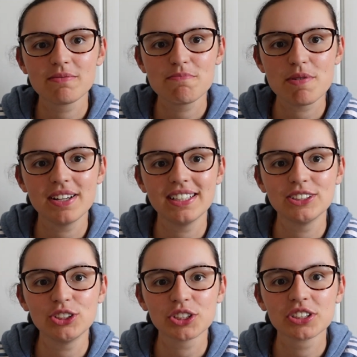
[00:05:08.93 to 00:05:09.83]
but it's
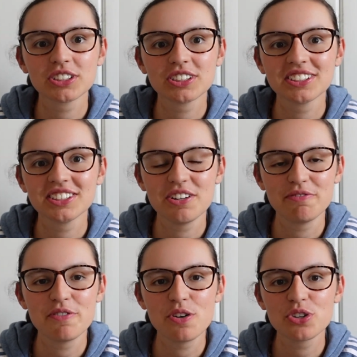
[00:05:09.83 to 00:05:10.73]
just an
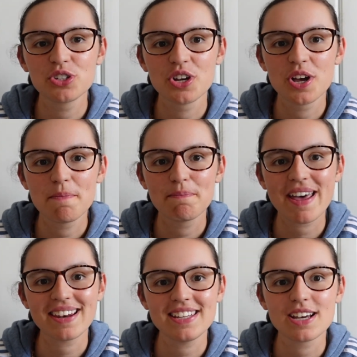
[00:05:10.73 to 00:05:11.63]
unfortunate and
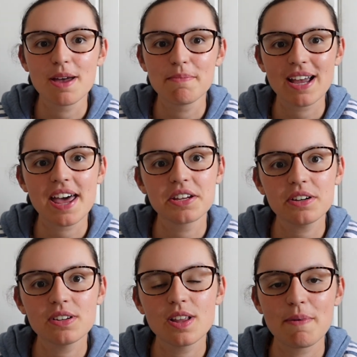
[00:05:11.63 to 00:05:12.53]
badly timed
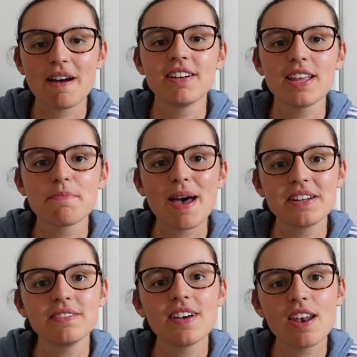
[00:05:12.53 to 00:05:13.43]
mechanical. Apparently a
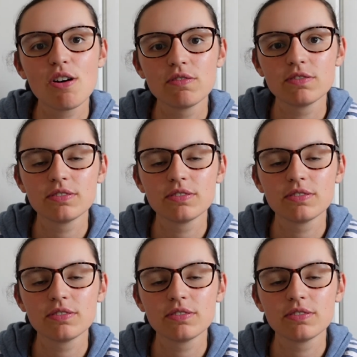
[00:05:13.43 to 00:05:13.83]
pedal fell off.